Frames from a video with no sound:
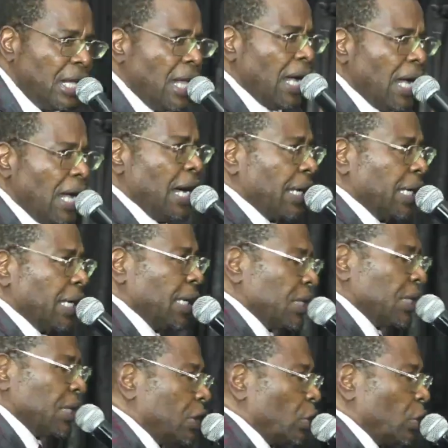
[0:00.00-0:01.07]
Ah, He is
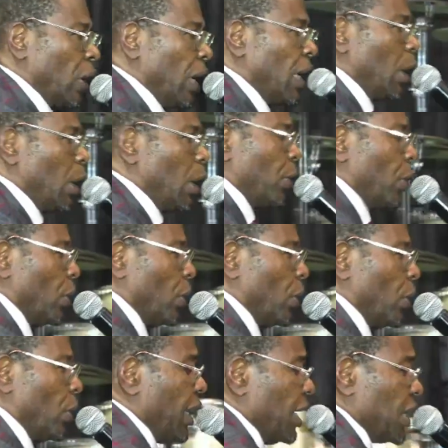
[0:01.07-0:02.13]
there to help you,
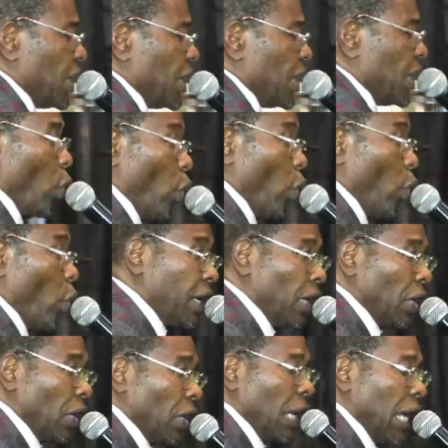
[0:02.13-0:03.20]
He is there to work in
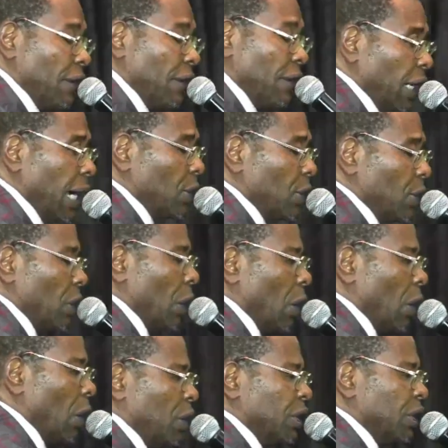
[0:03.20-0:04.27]
your life. Cry to the
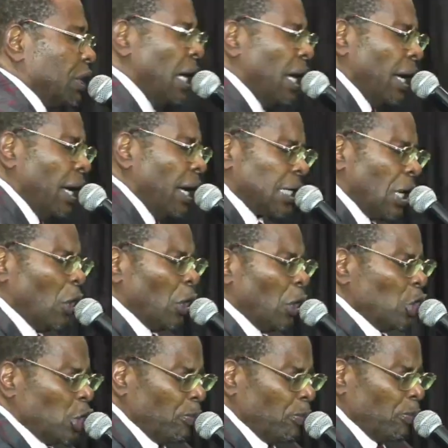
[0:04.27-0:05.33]
Lord and say, Holy
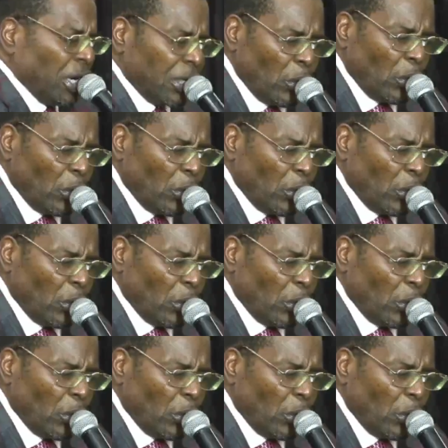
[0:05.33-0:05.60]
Spirit, we